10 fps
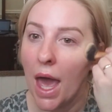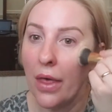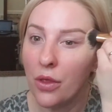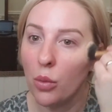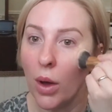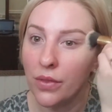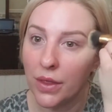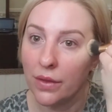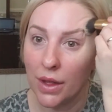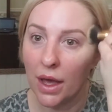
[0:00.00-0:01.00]
And the one
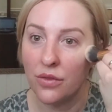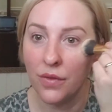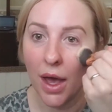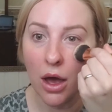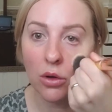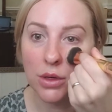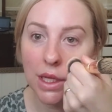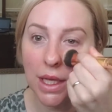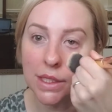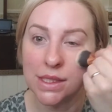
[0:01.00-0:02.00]
thing that I found
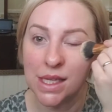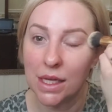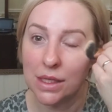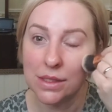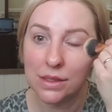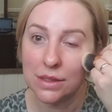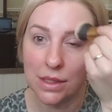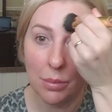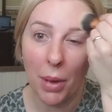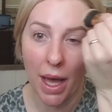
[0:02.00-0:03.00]
is that
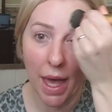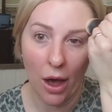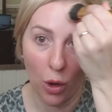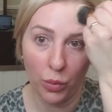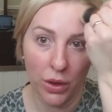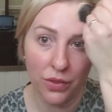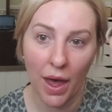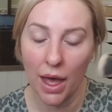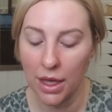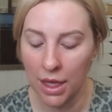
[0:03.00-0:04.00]
semi help with
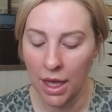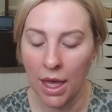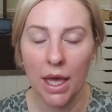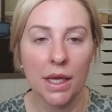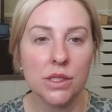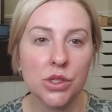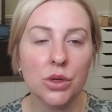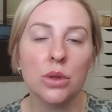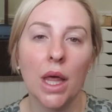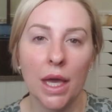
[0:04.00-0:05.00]
that is
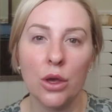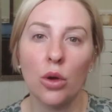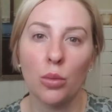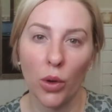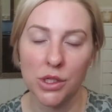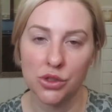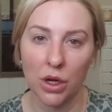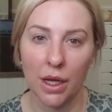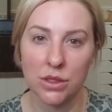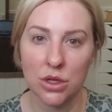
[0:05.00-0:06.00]
to let your
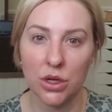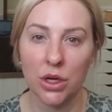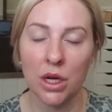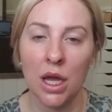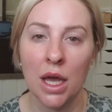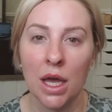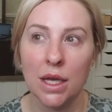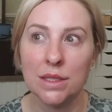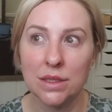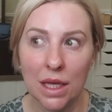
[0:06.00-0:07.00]
moisturizer
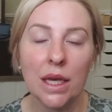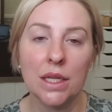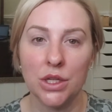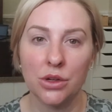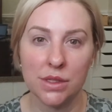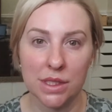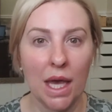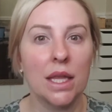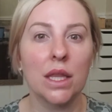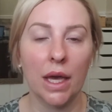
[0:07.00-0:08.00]
sink into your
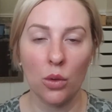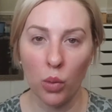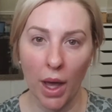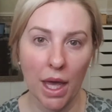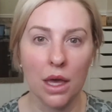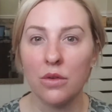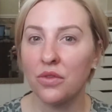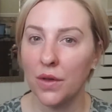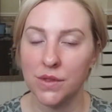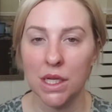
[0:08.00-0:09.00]
skin, like wait
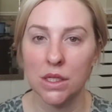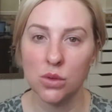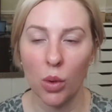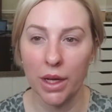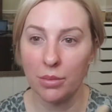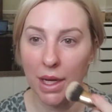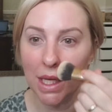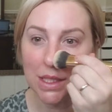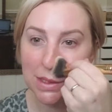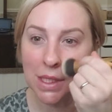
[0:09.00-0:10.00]
15, 20
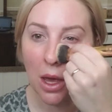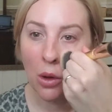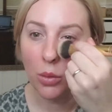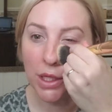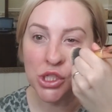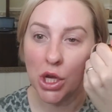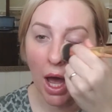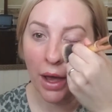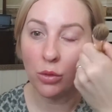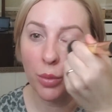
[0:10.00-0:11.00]
minutes, which
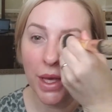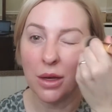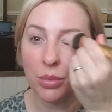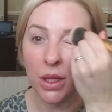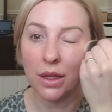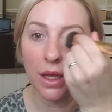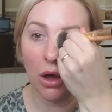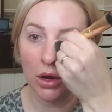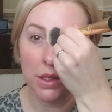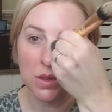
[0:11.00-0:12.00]
I will be completely
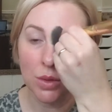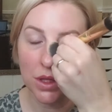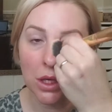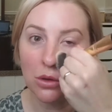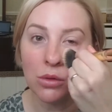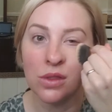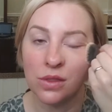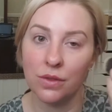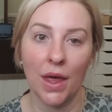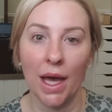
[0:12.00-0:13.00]
honest with you,
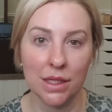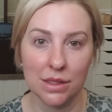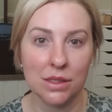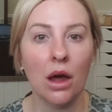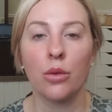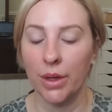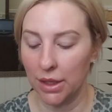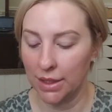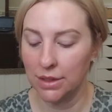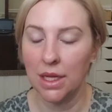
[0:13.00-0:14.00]
that's not
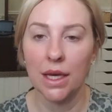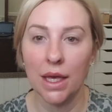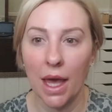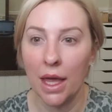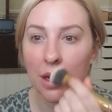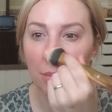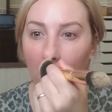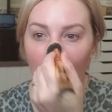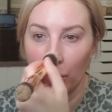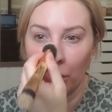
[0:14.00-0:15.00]
realistic in
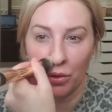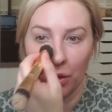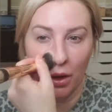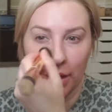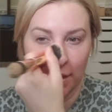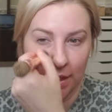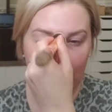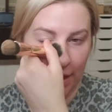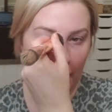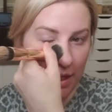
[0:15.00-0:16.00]
my world on a
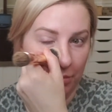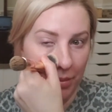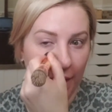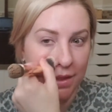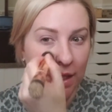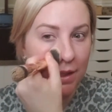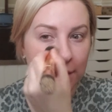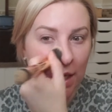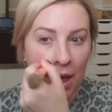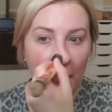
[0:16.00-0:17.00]
day to day
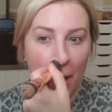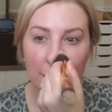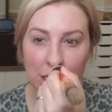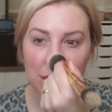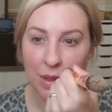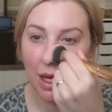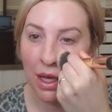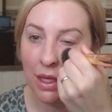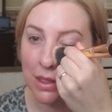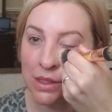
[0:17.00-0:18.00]
basis just
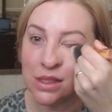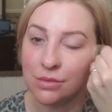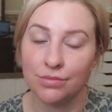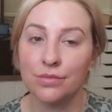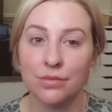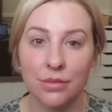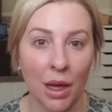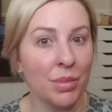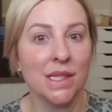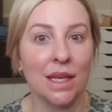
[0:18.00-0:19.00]
because
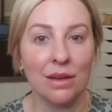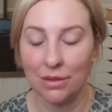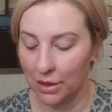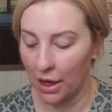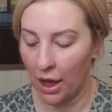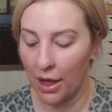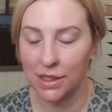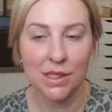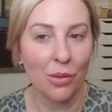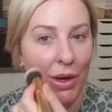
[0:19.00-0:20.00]
I'm busy. Uh,
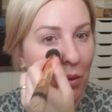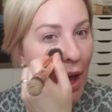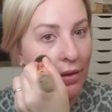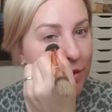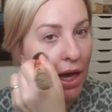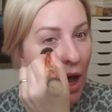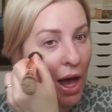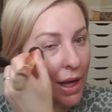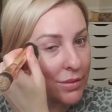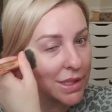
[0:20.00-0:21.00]
so I don't have
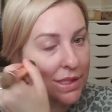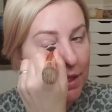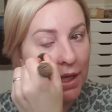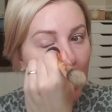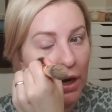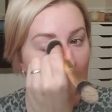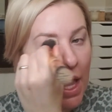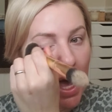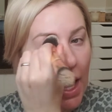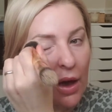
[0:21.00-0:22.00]
time to sit there
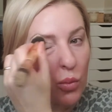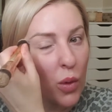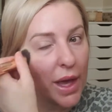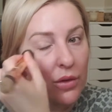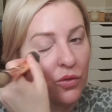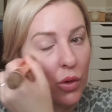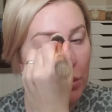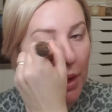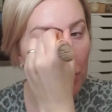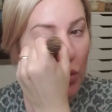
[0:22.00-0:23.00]
and wait for
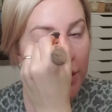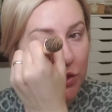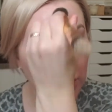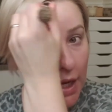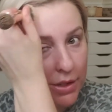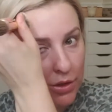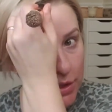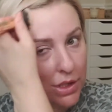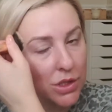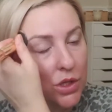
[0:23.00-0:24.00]
my
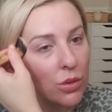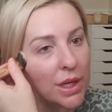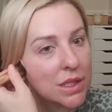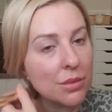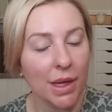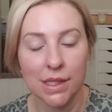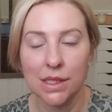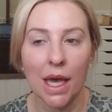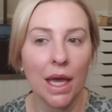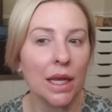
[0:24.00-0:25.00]
moisturizer to soak into my
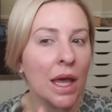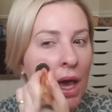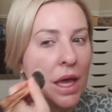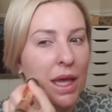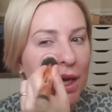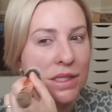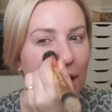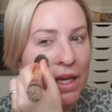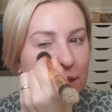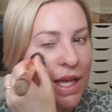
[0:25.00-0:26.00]
skin. Yes,
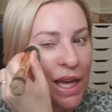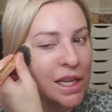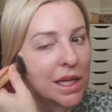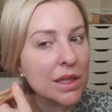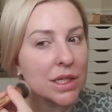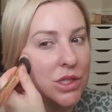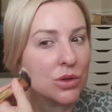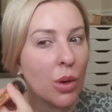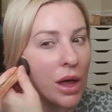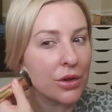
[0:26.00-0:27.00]
I could technically
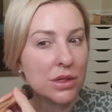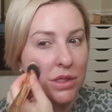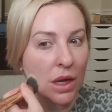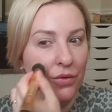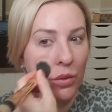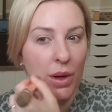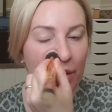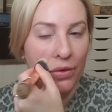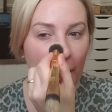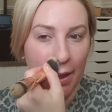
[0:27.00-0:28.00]
do other stuff or
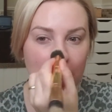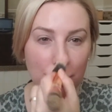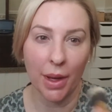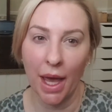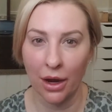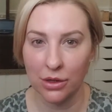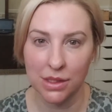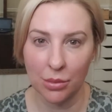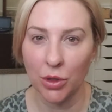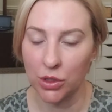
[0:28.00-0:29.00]
whatever. I could do my hair
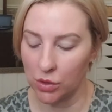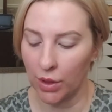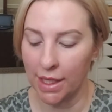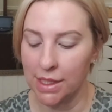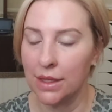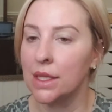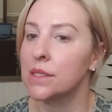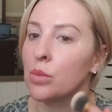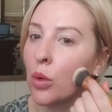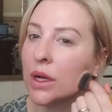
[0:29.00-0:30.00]
similar to what I did
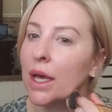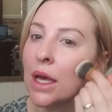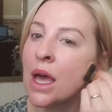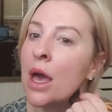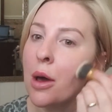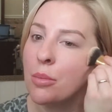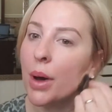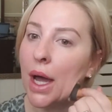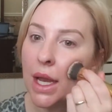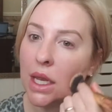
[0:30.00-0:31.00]
this morning,
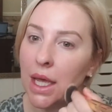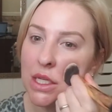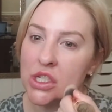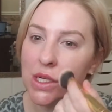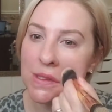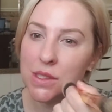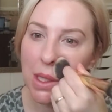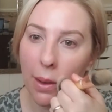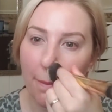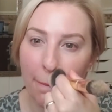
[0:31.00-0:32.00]
but it just,